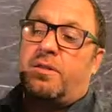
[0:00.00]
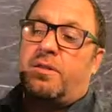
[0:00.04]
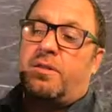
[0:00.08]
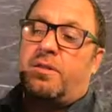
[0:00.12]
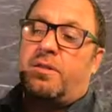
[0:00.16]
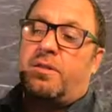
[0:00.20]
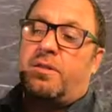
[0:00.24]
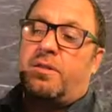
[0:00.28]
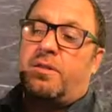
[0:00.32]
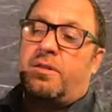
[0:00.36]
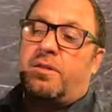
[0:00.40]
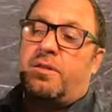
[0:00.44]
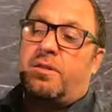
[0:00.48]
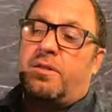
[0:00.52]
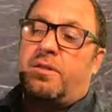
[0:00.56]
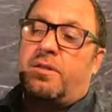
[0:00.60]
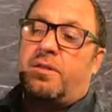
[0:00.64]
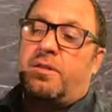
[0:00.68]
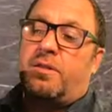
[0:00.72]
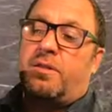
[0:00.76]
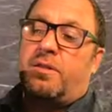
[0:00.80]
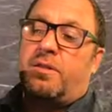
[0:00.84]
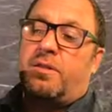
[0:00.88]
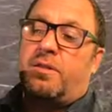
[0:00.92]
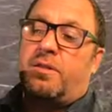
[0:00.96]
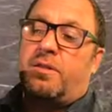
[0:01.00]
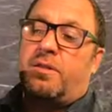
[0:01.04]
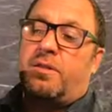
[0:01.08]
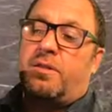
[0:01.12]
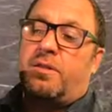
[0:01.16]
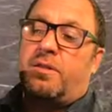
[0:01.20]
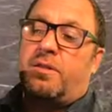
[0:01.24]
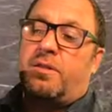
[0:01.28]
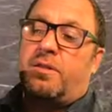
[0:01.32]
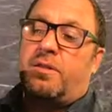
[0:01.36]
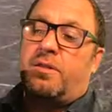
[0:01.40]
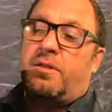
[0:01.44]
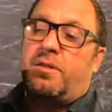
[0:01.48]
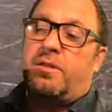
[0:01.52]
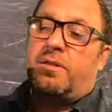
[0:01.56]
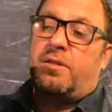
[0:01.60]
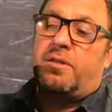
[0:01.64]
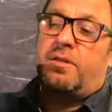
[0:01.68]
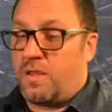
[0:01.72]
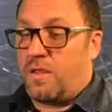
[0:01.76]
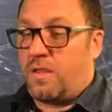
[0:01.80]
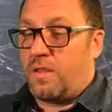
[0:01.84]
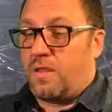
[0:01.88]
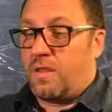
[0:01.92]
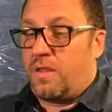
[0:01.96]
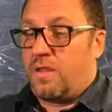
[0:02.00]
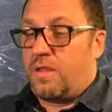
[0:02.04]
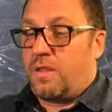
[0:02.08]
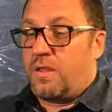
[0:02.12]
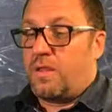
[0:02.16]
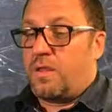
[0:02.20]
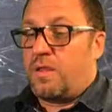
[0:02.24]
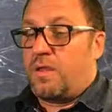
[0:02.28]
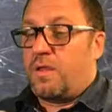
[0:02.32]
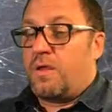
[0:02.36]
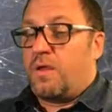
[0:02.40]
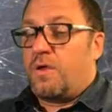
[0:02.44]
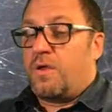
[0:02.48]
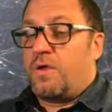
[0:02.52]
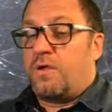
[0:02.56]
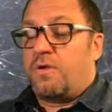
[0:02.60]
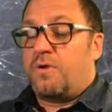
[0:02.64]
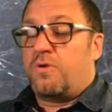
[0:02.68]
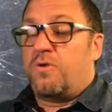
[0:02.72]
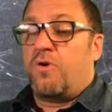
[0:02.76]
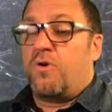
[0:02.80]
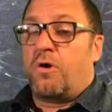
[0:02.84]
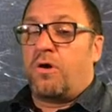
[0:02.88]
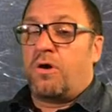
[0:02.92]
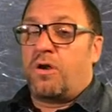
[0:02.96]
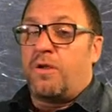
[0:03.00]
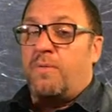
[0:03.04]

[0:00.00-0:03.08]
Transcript: the exam, nor